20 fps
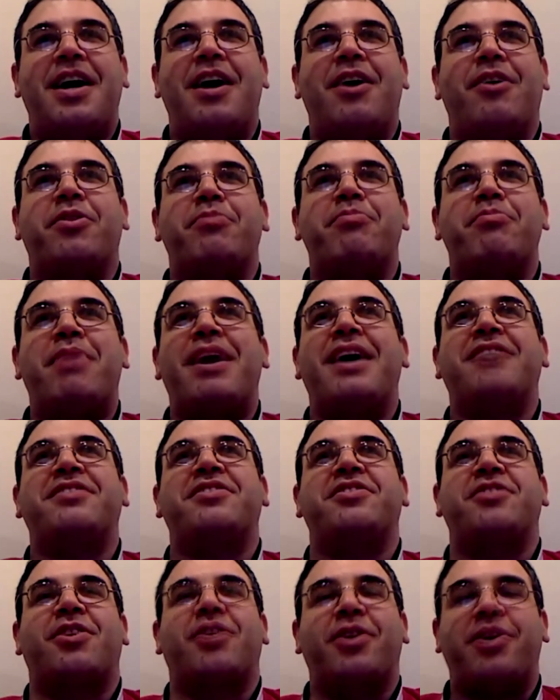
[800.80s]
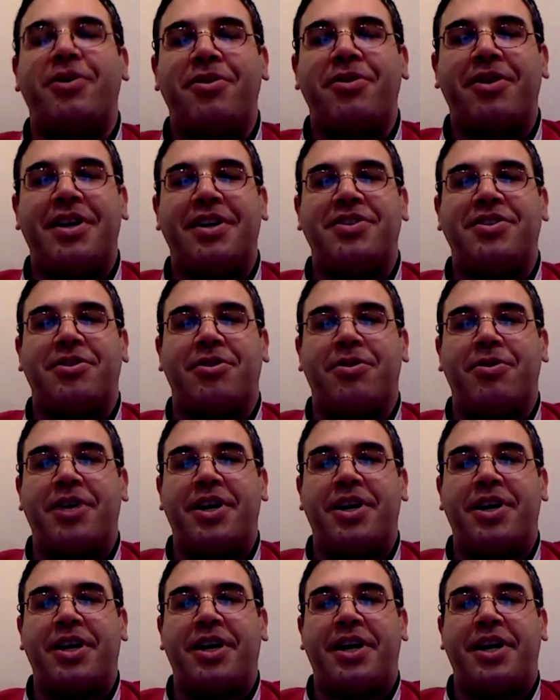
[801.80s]
how the masses argue against their own
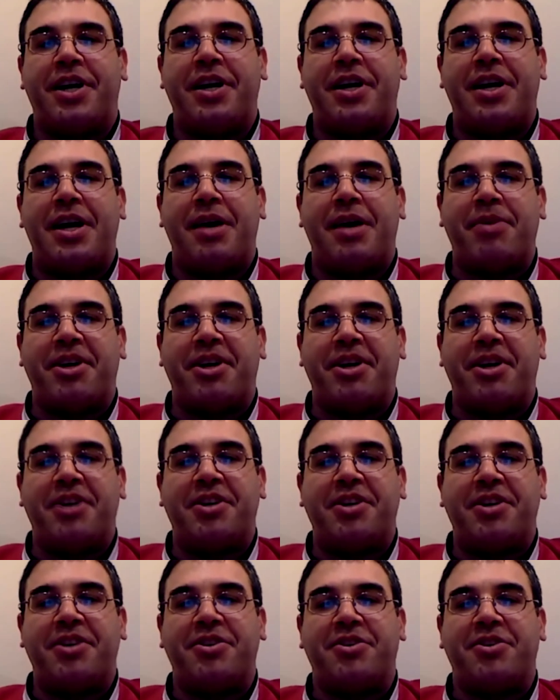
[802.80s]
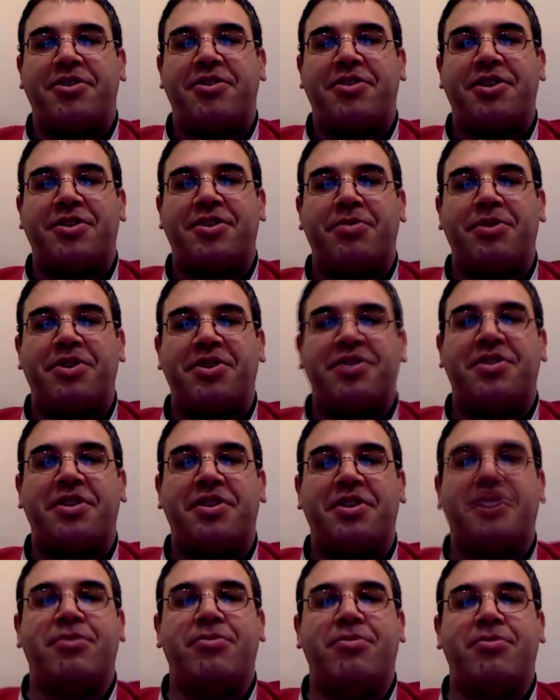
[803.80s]
economic interest, which is
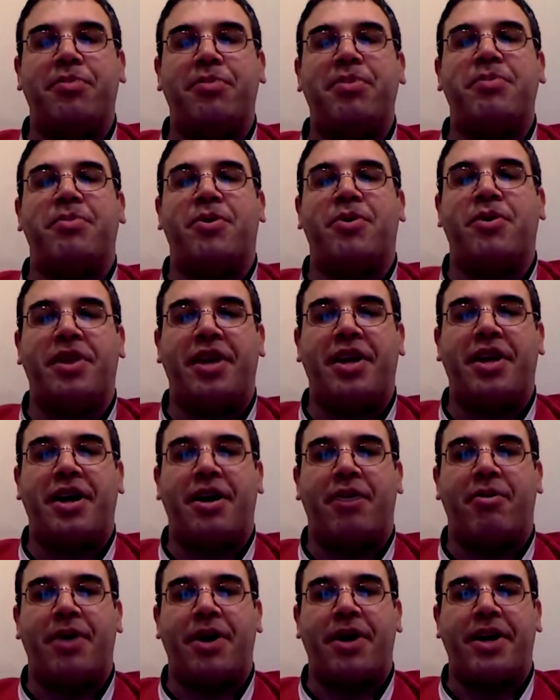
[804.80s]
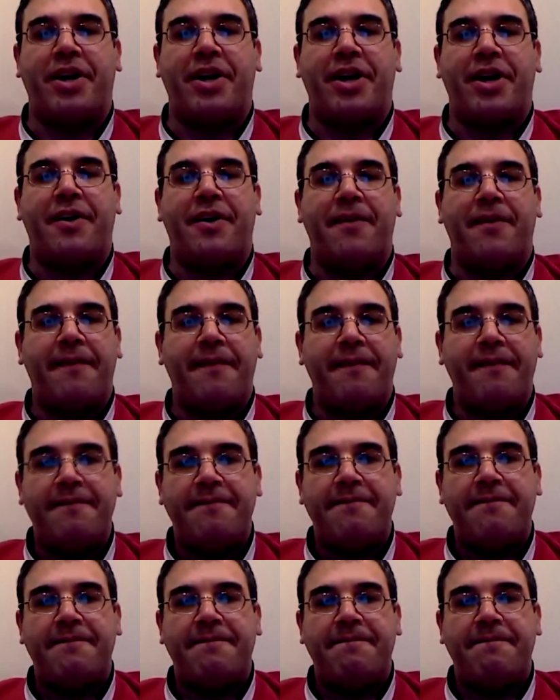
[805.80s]
to tax the wealthy a little bit more than they are right now.